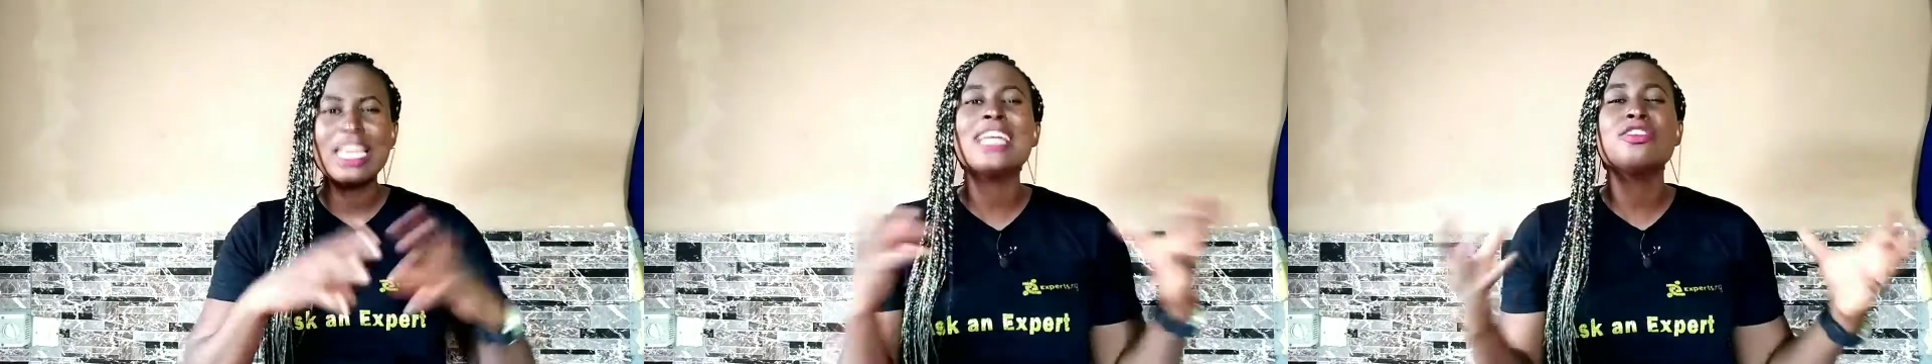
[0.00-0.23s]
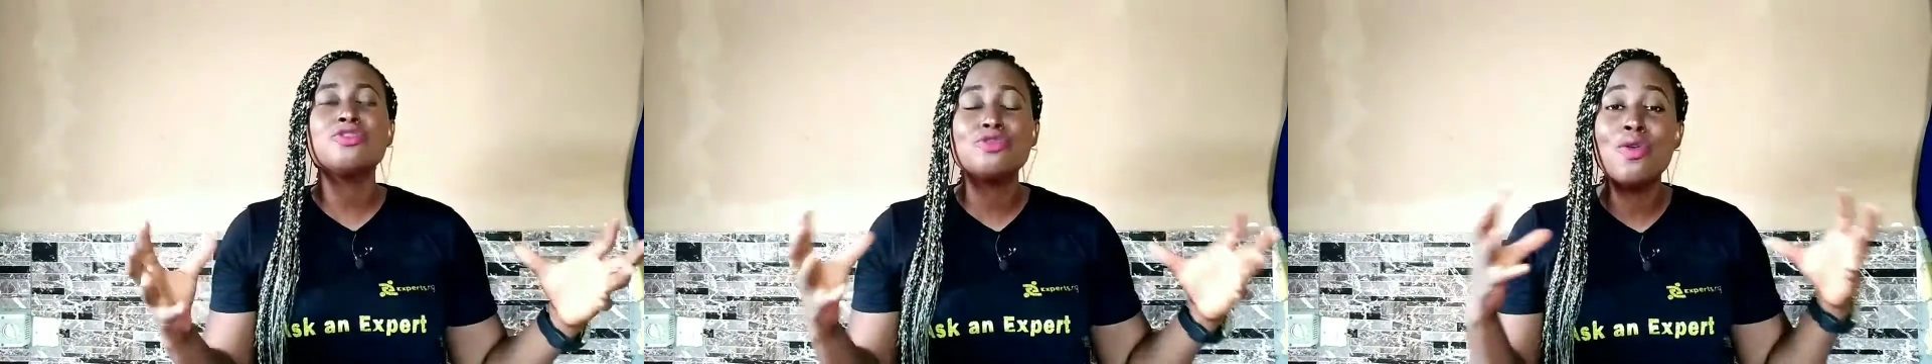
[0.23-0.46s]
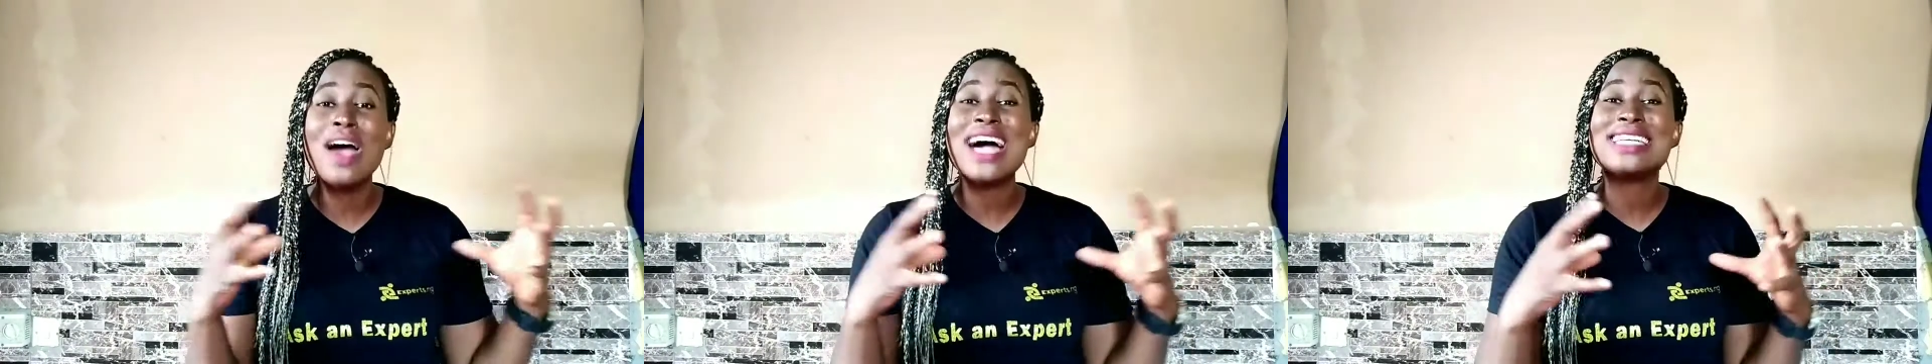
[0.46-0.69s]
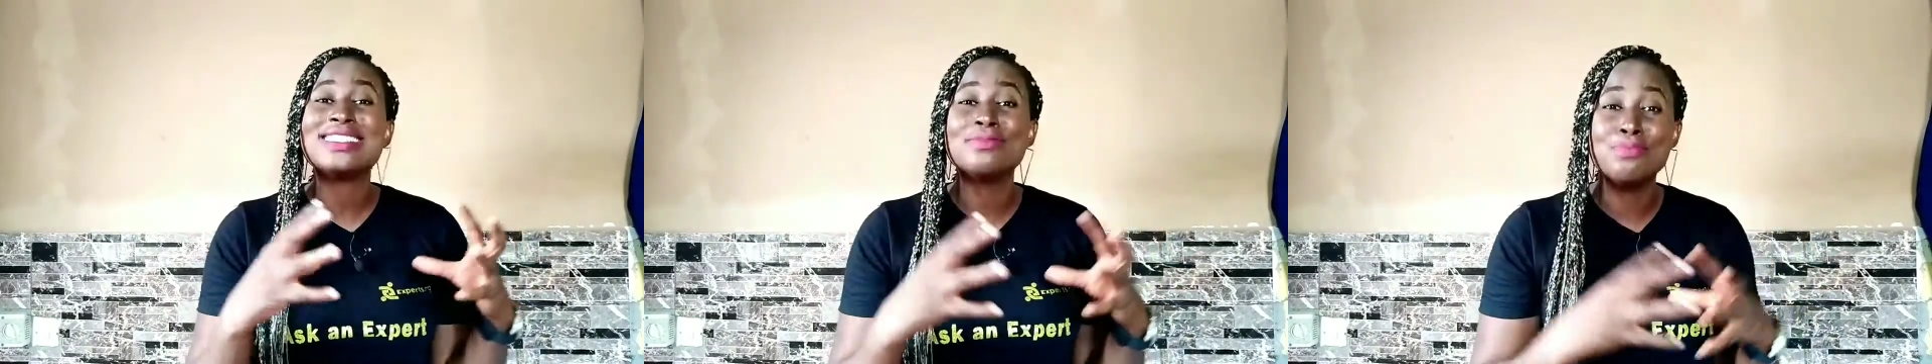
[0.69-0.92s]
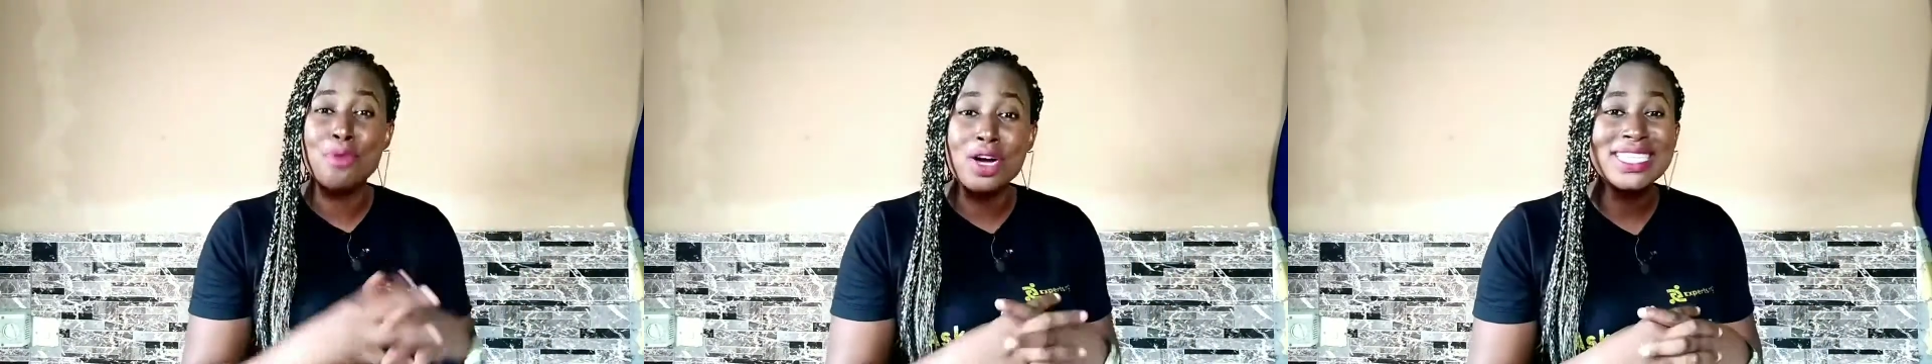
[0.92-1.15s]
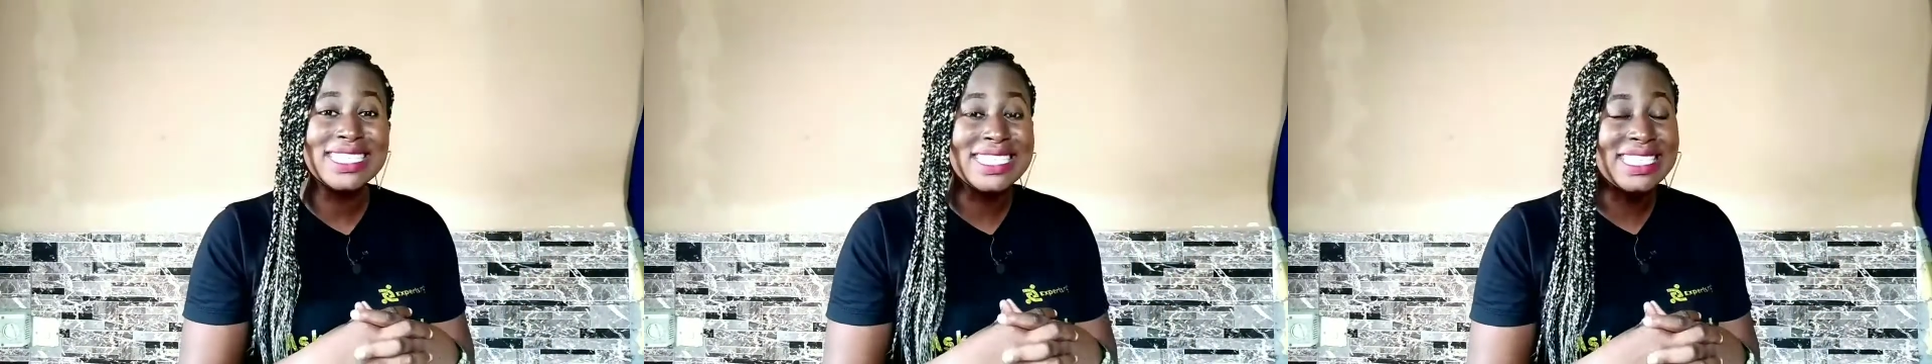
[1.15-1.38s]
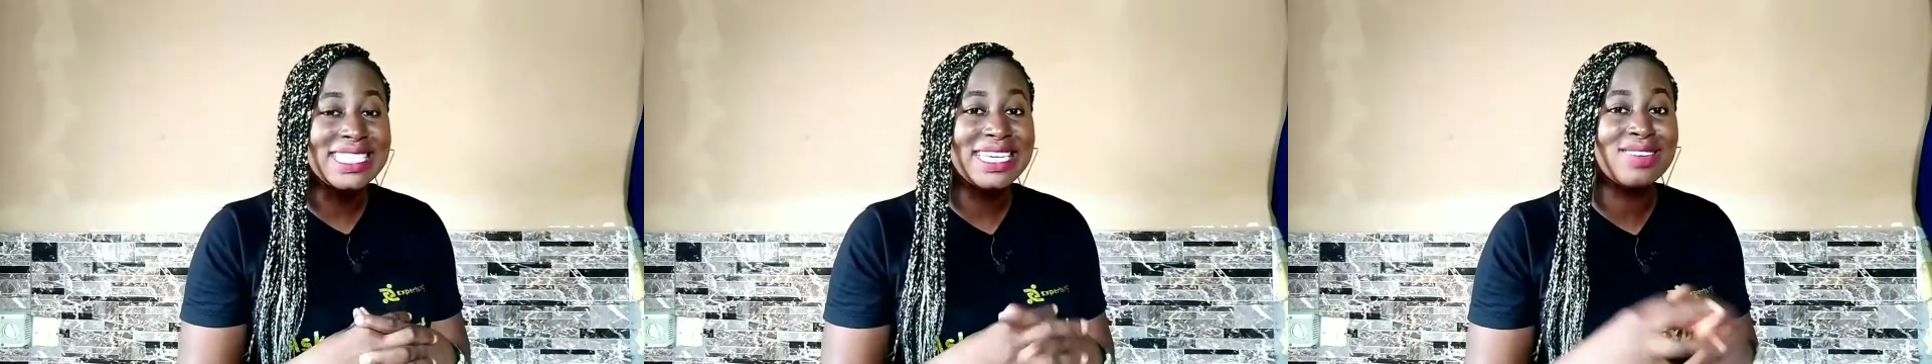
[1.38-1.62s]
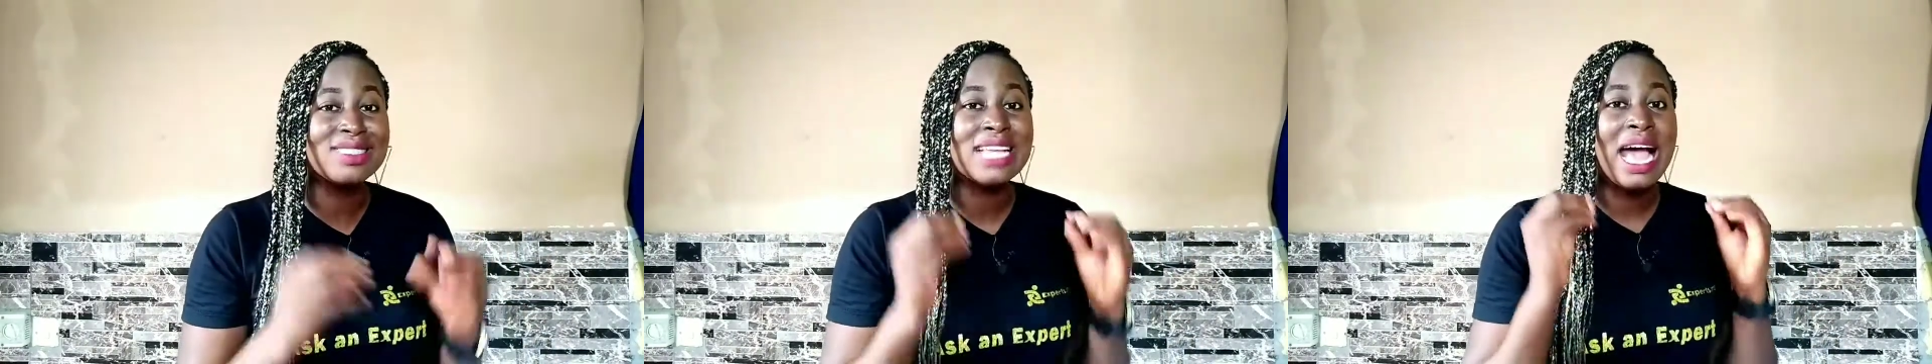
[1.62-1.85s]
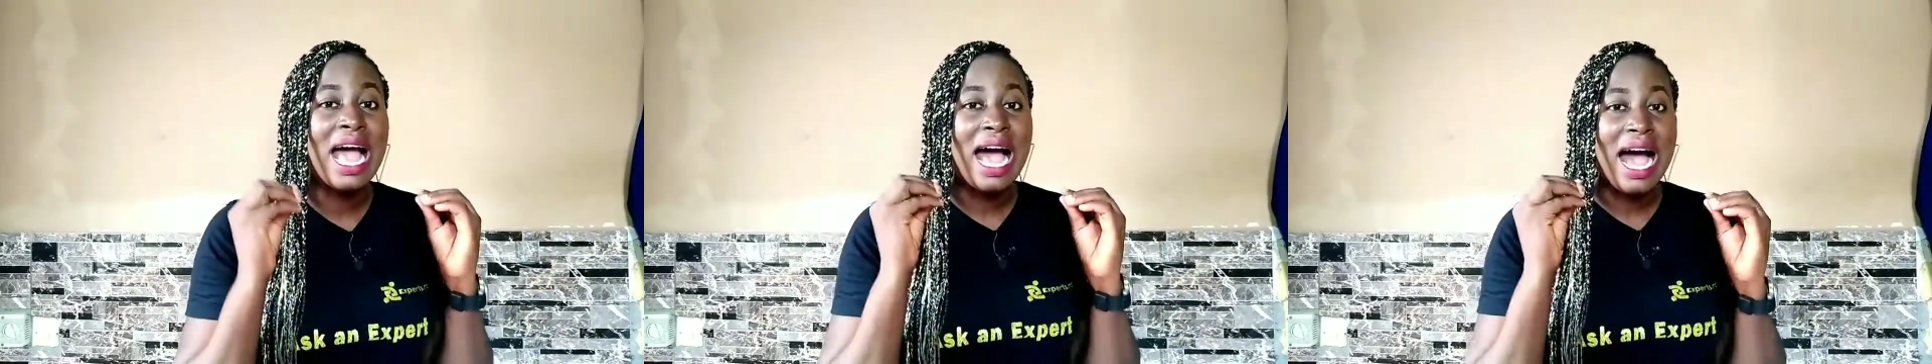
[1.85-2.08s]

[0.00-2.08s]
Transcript: Get to know as much details